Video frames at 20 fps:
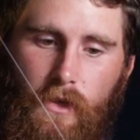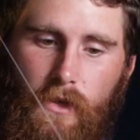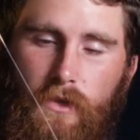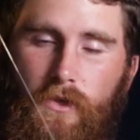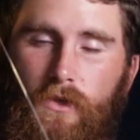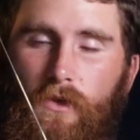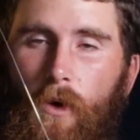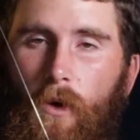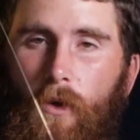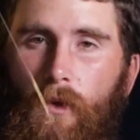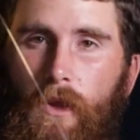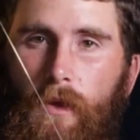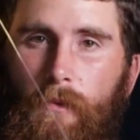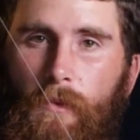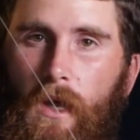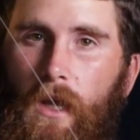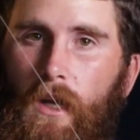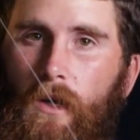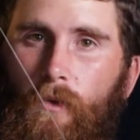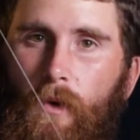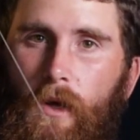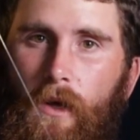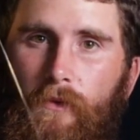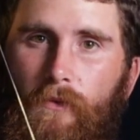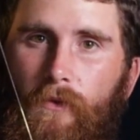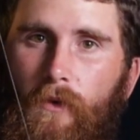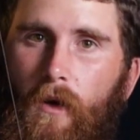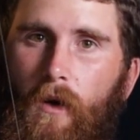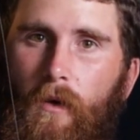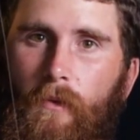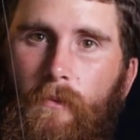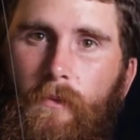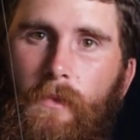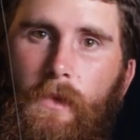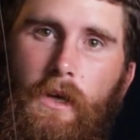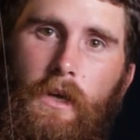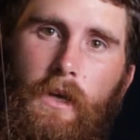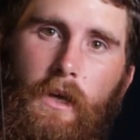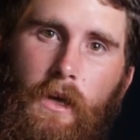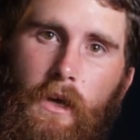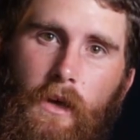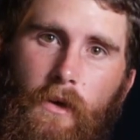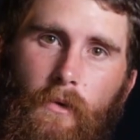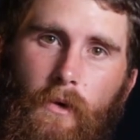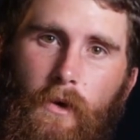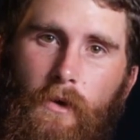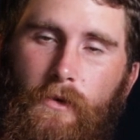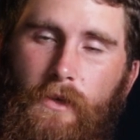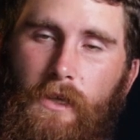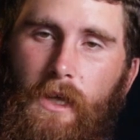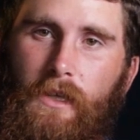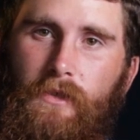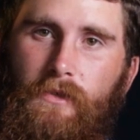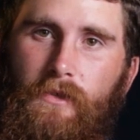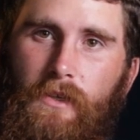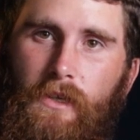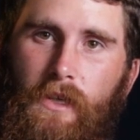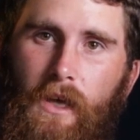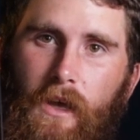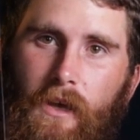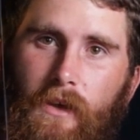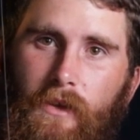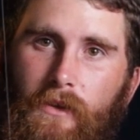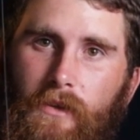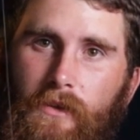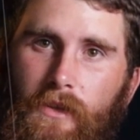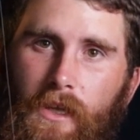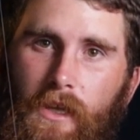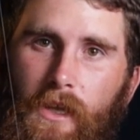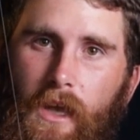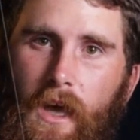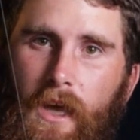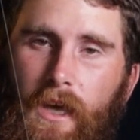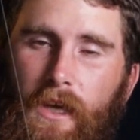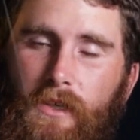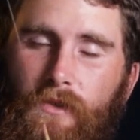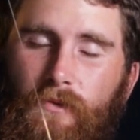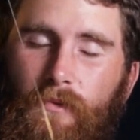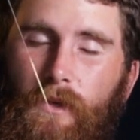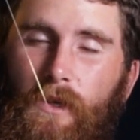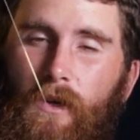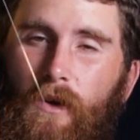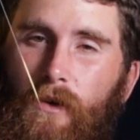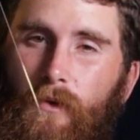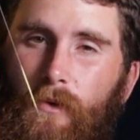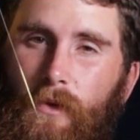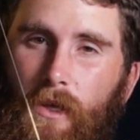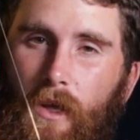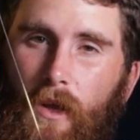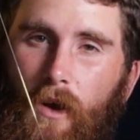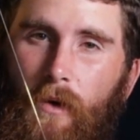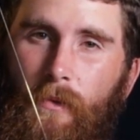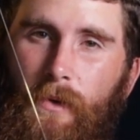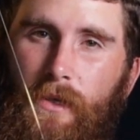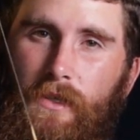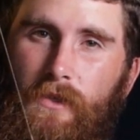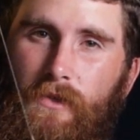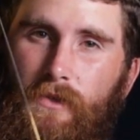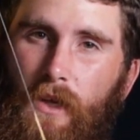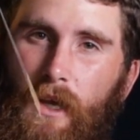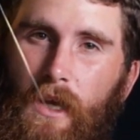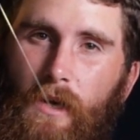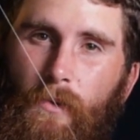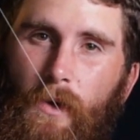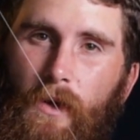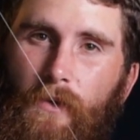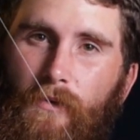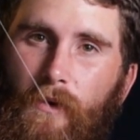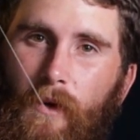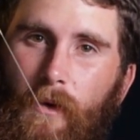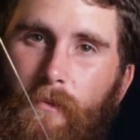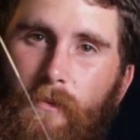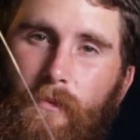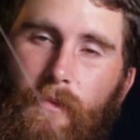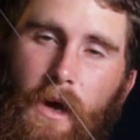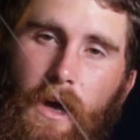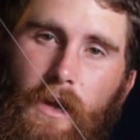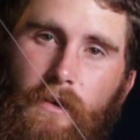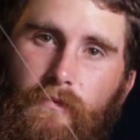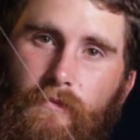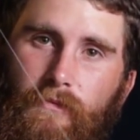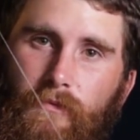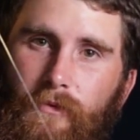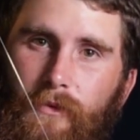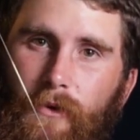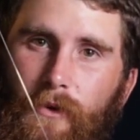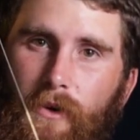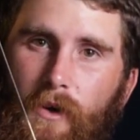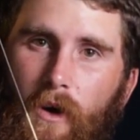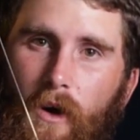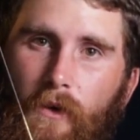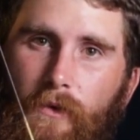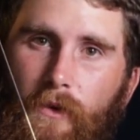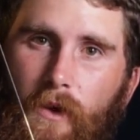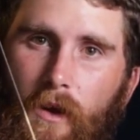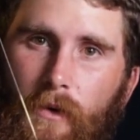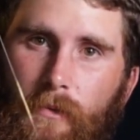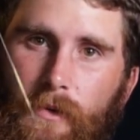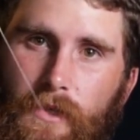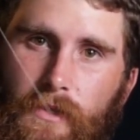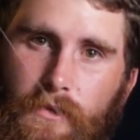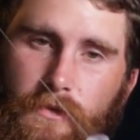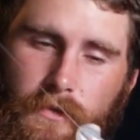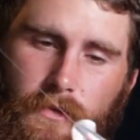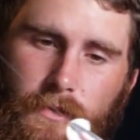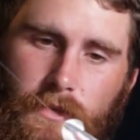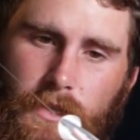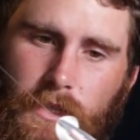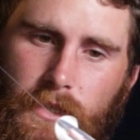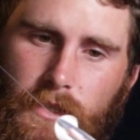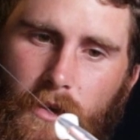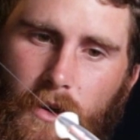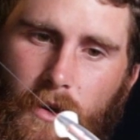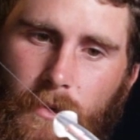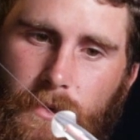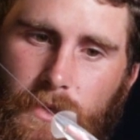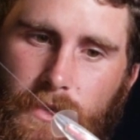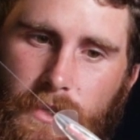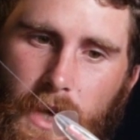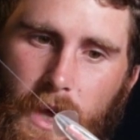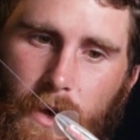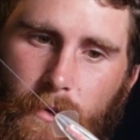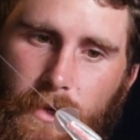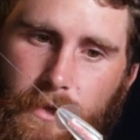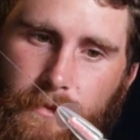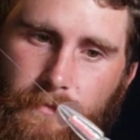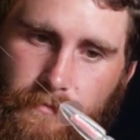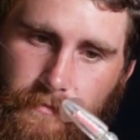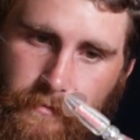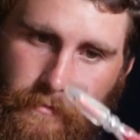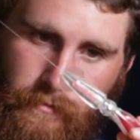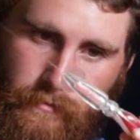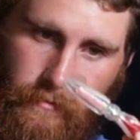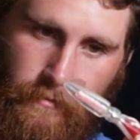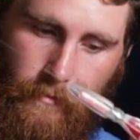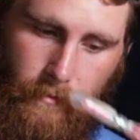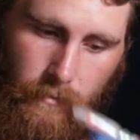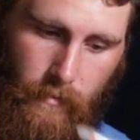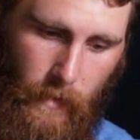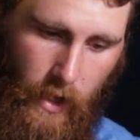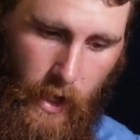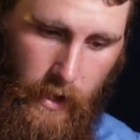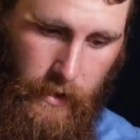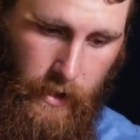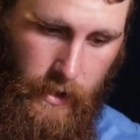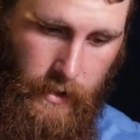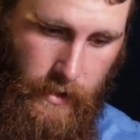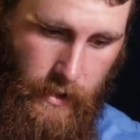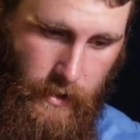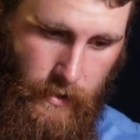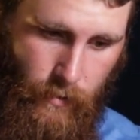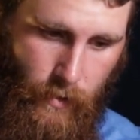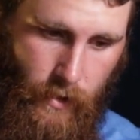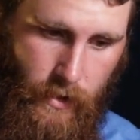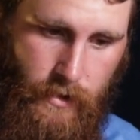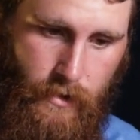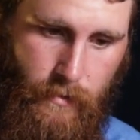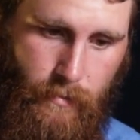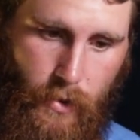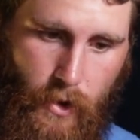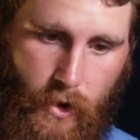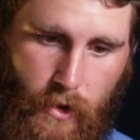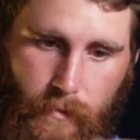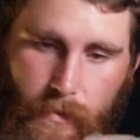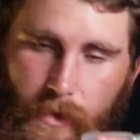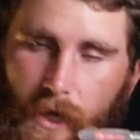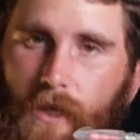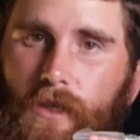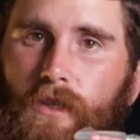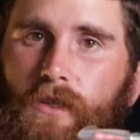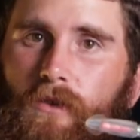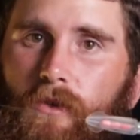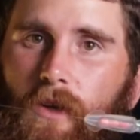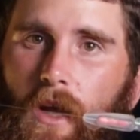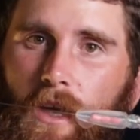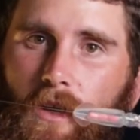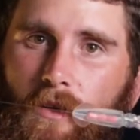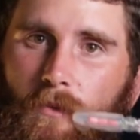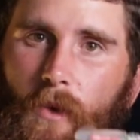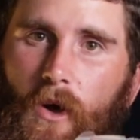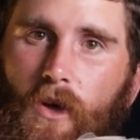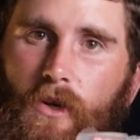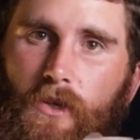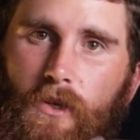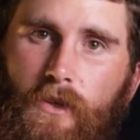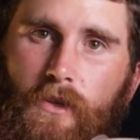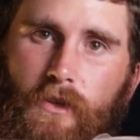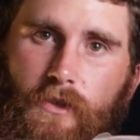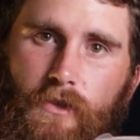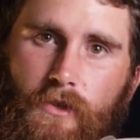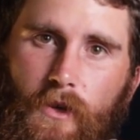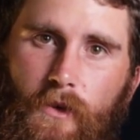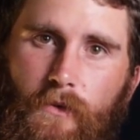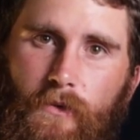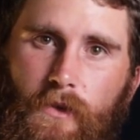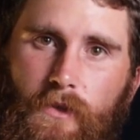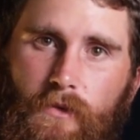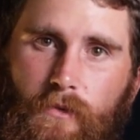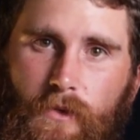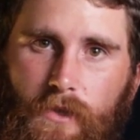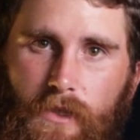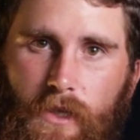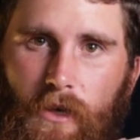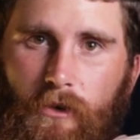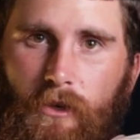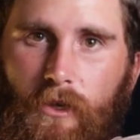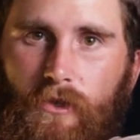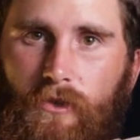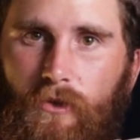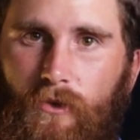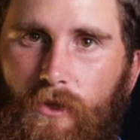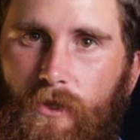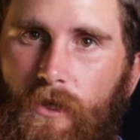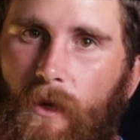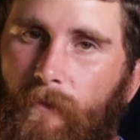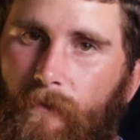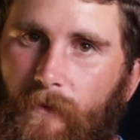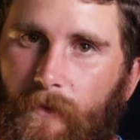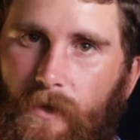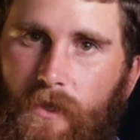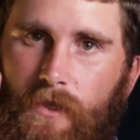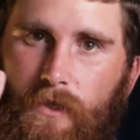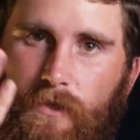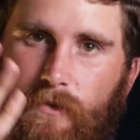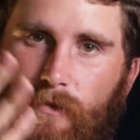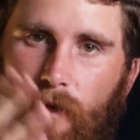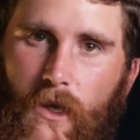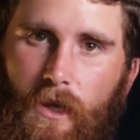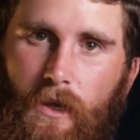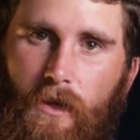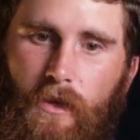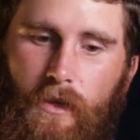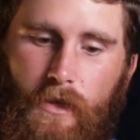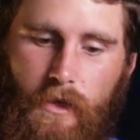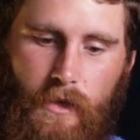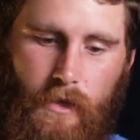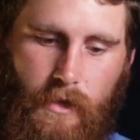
You can troll them anywhere from, well, with us on the kayaks, we go with kilometers. So anywhere from about 4.5 kilometers to 6 kilometers an hour. And these things work superb. They just create commotion on the surface, which generally draws up fish as well.